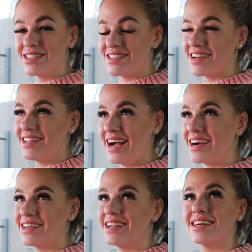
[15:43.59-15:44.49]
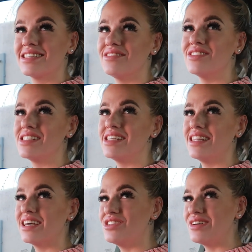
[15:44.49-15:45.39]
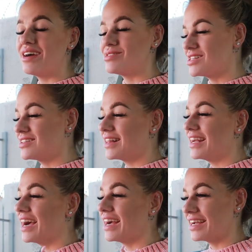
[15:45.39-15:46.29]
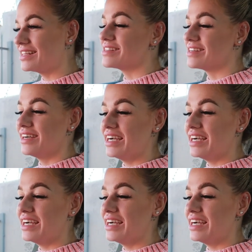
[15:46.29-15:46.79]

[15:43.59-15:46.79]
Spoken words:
Is there like an activity that you absolutely hate